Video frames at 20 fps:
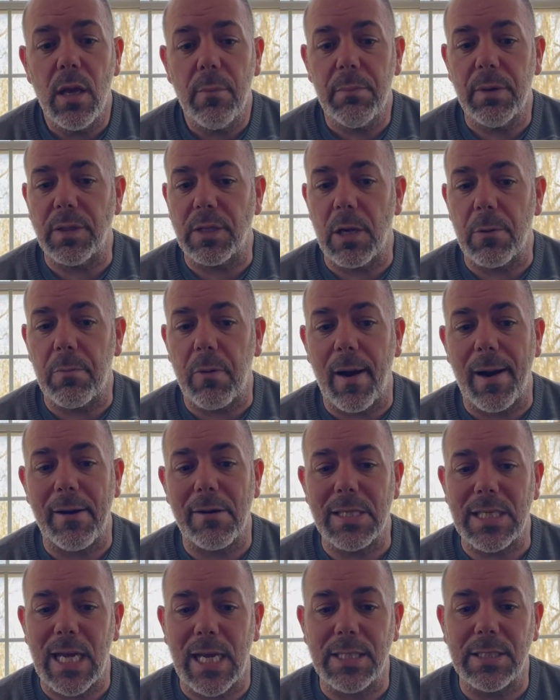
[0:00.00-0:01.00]
But they're
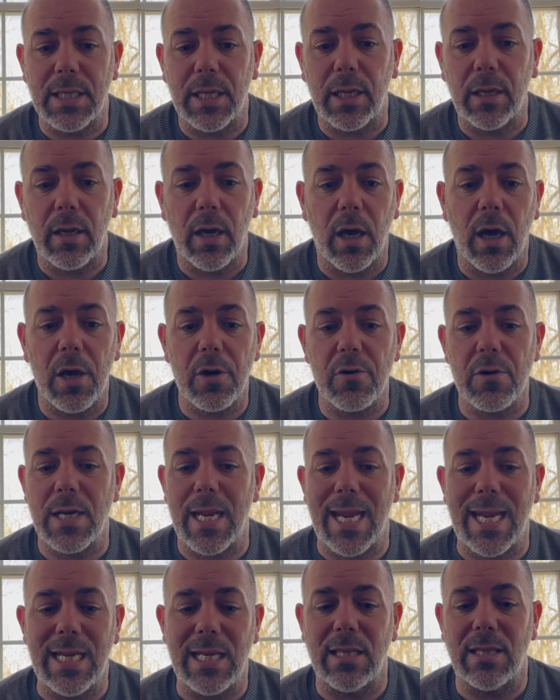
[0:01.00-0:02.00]
prioritizing
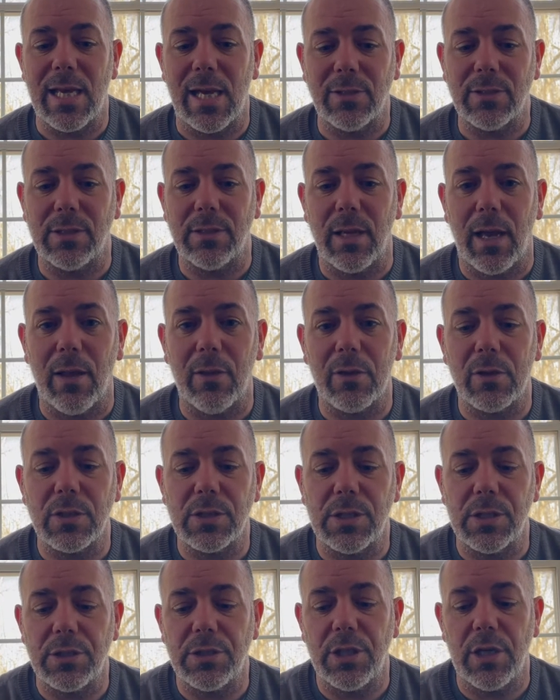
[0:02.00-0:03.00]

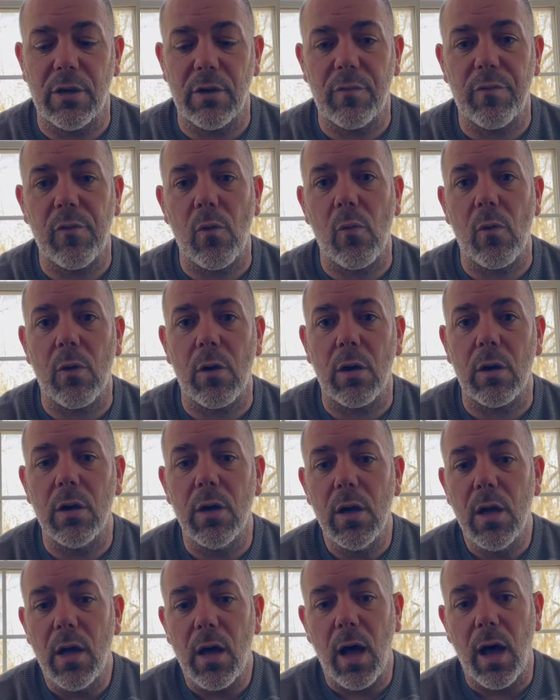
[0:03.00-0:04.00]
$180,000 this year for
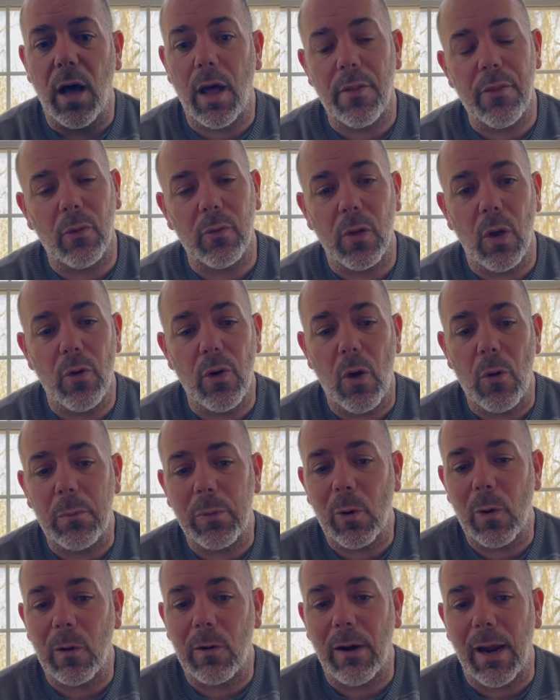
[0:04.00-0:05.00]
the Lono
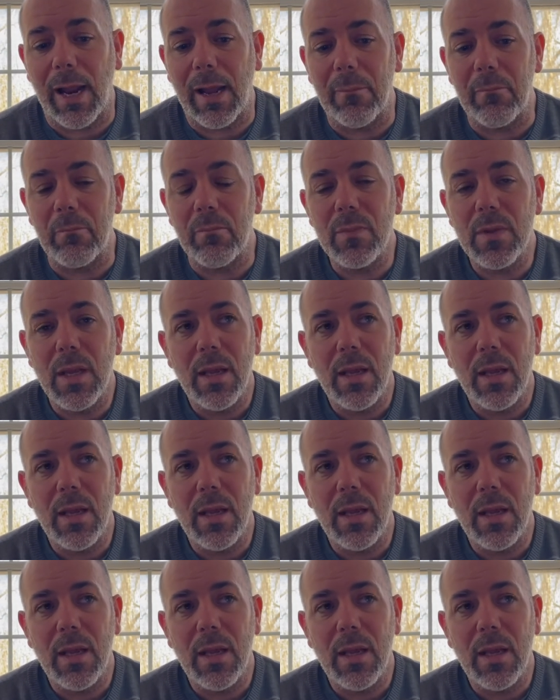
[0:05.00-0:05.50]
Program.